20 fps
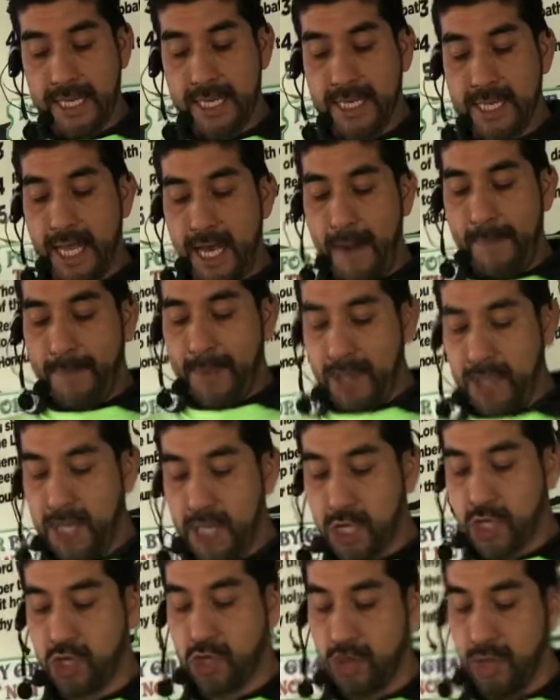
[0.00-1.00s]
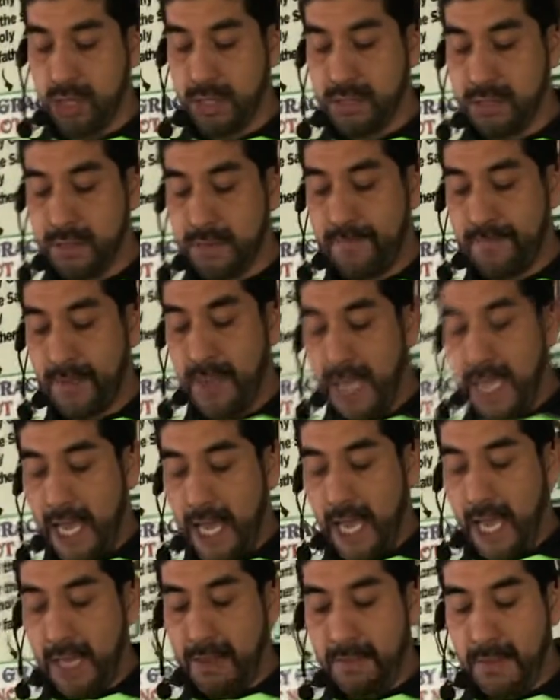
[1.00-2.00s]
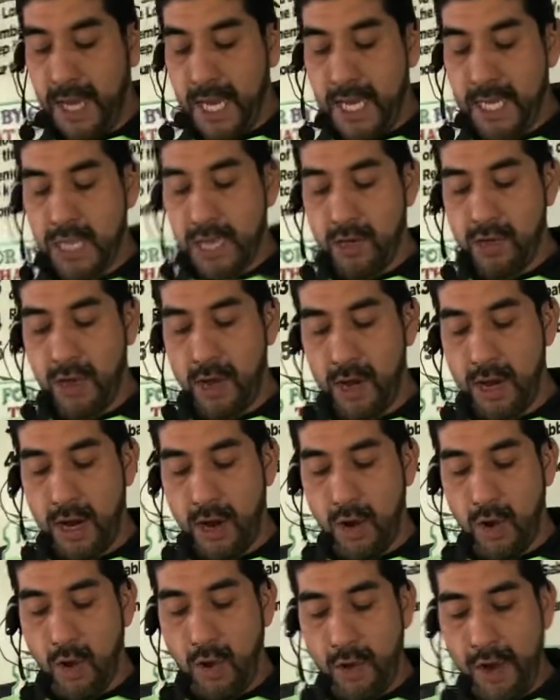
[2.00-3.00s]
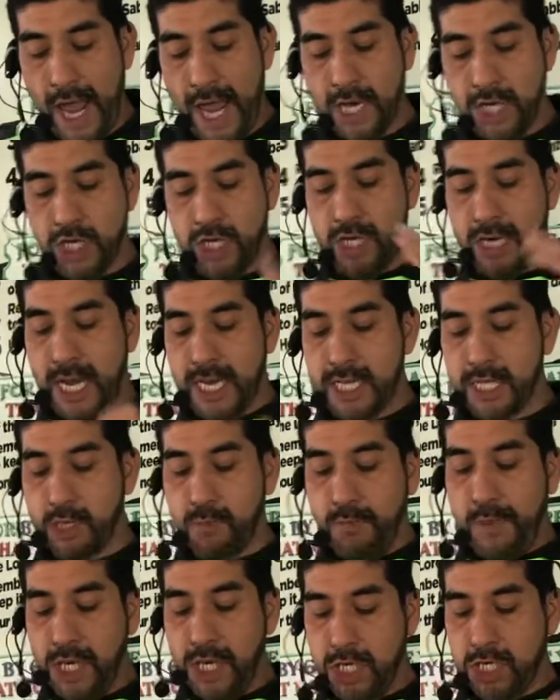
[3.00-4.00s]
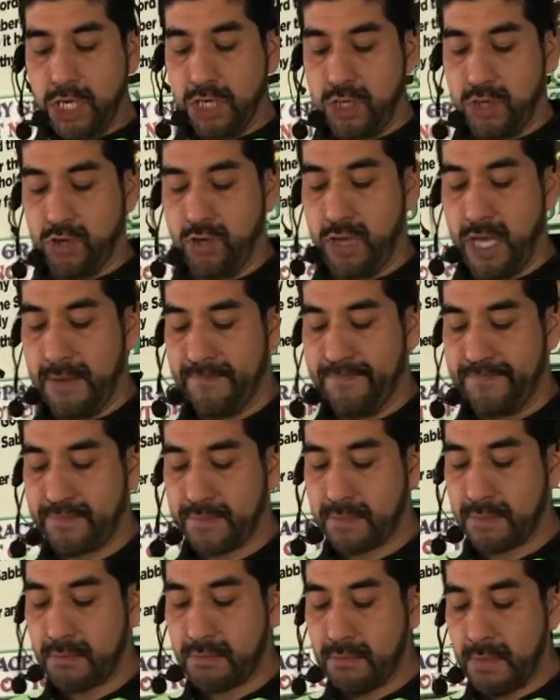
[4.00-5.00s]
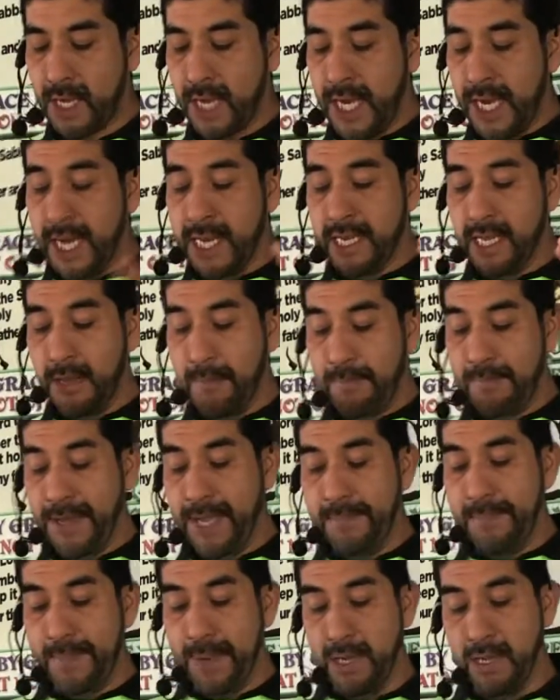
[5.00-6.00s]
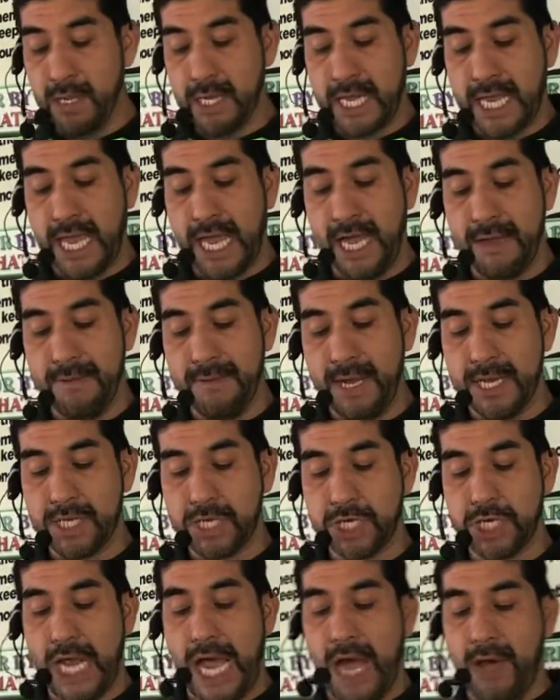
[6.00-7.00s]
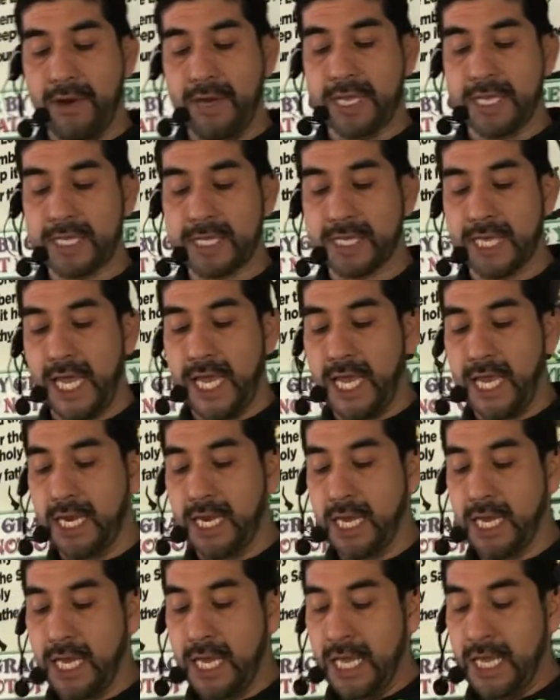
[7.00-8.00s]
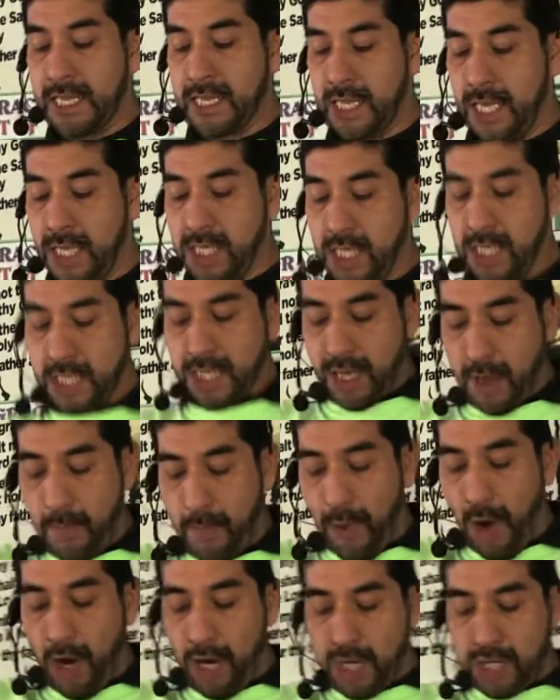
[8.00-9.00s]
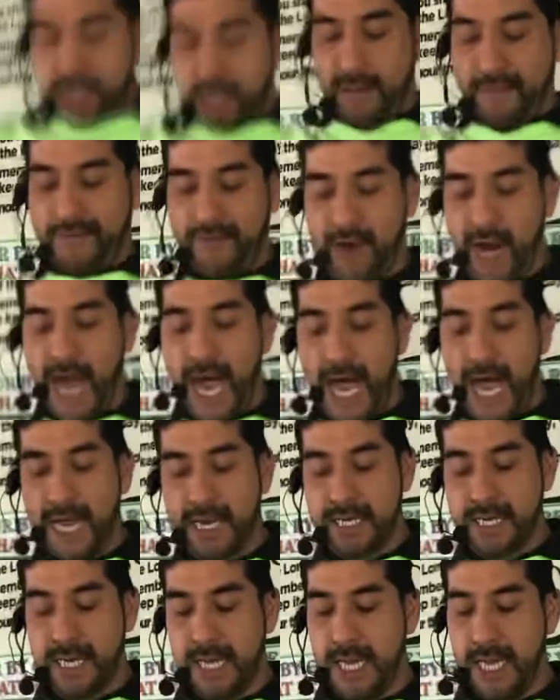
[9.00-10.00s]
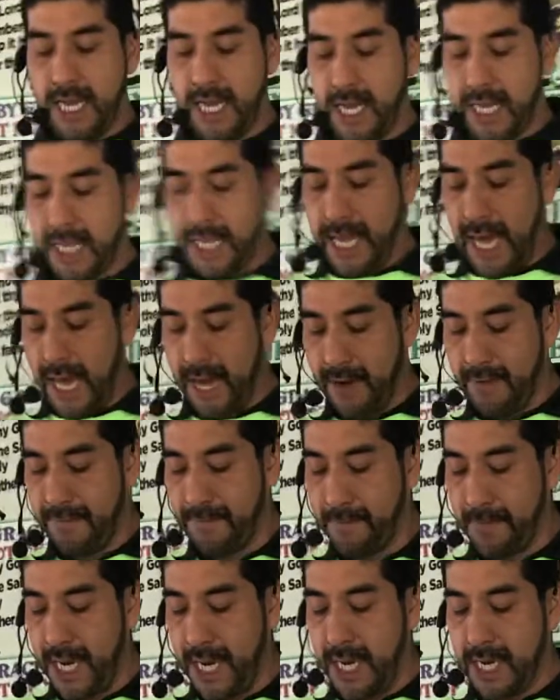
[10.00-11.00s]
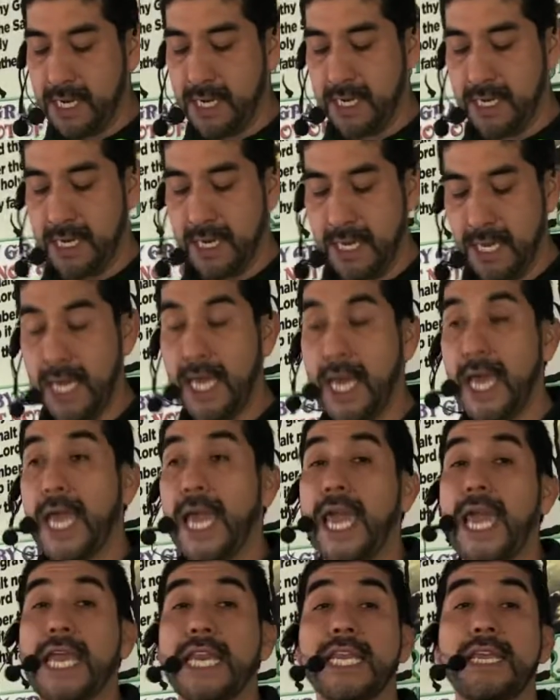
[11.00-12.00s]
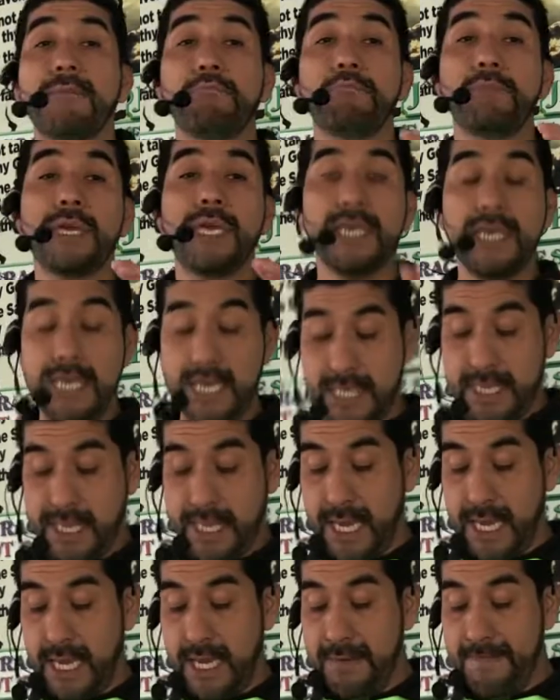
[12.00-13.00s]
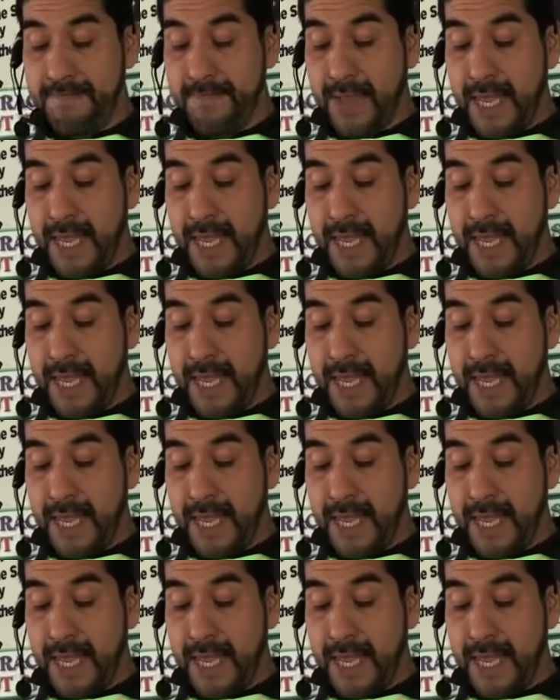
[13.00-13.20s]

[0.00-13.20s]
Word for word: sat upon his throne and made an oration, a speech unto them. And the people gave a shouting, saying, This is the voice of God, and not of men. And immediately